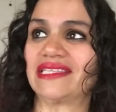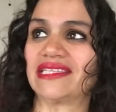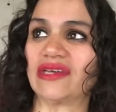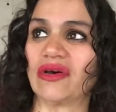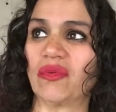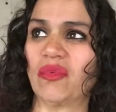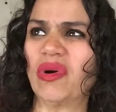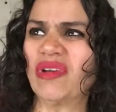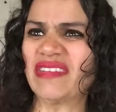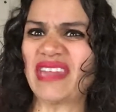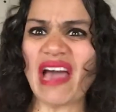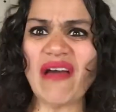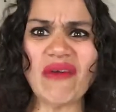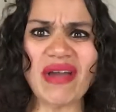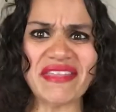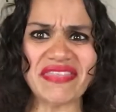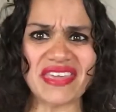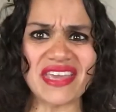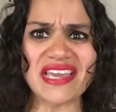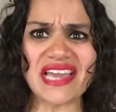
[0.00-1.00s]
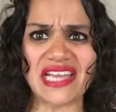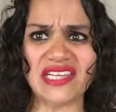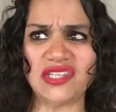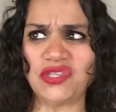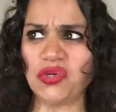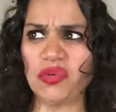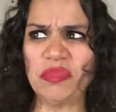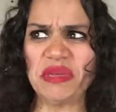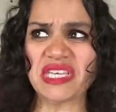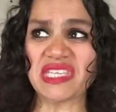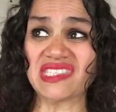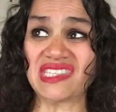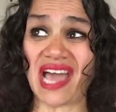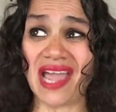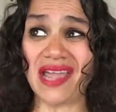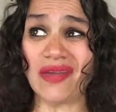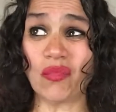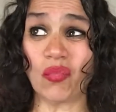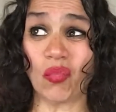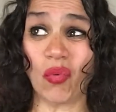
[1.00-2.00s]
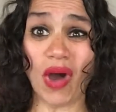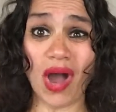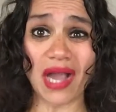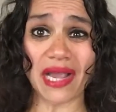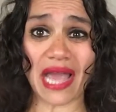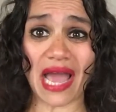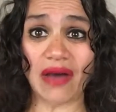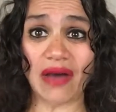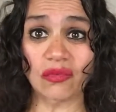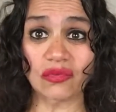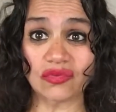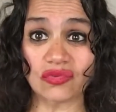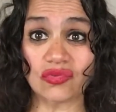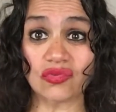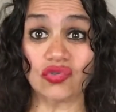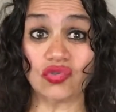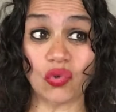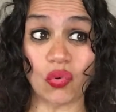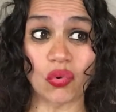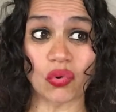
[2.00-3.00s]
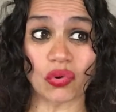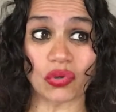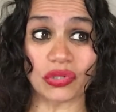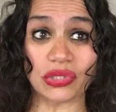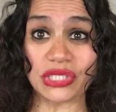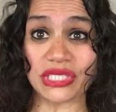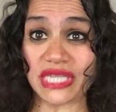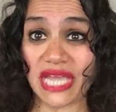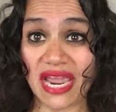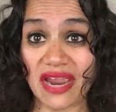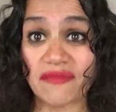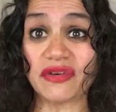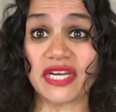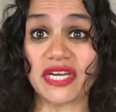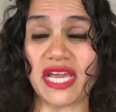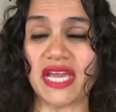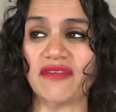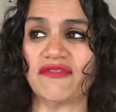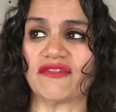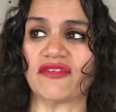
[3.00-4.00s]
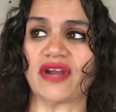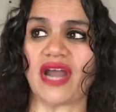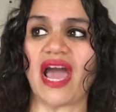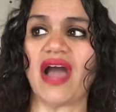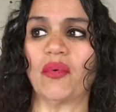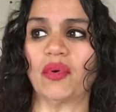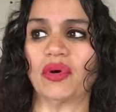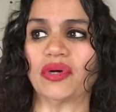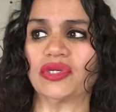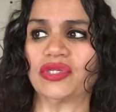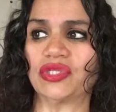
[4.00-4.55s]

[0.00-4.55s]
So, well, now I think I do because I walk outdoors every day for an hour.